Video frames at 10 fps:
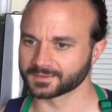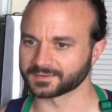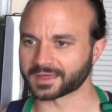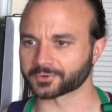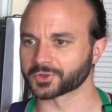
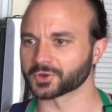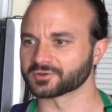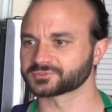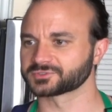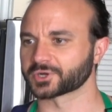Yeah, I don't know
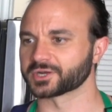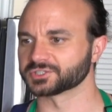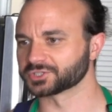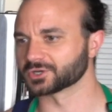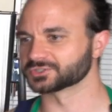if Trader
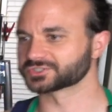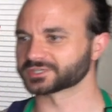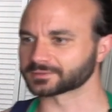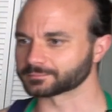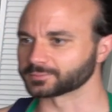Joe's
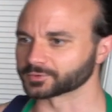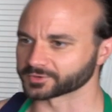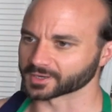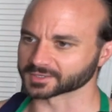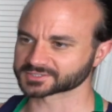and
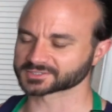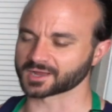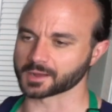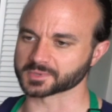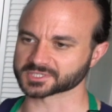Boondocks
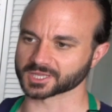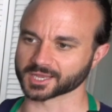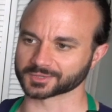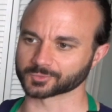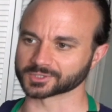Amish
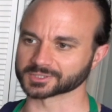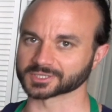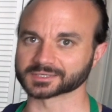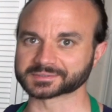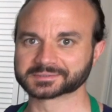land
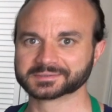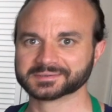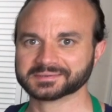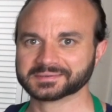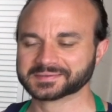will
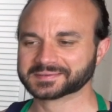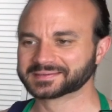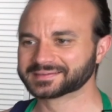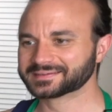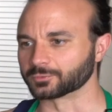
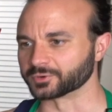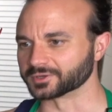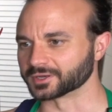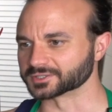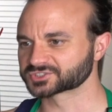
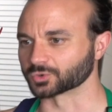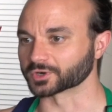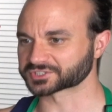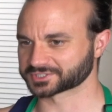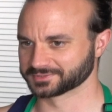
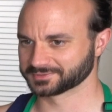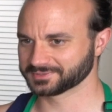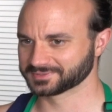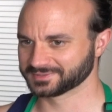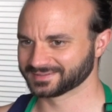source
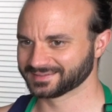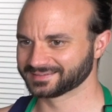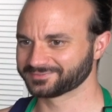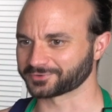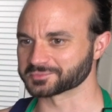
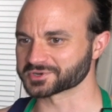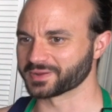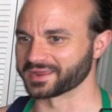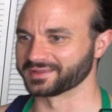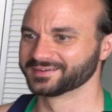from
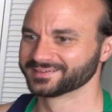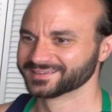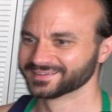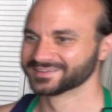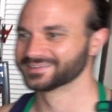Japan,
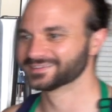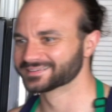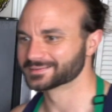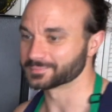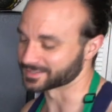
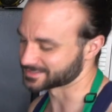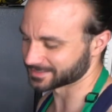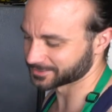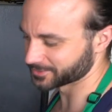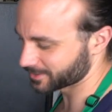but
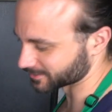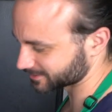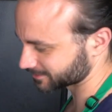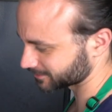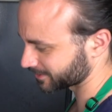who
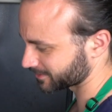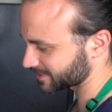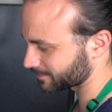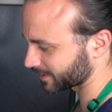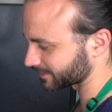knows? Who knows?
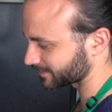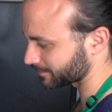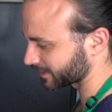They might.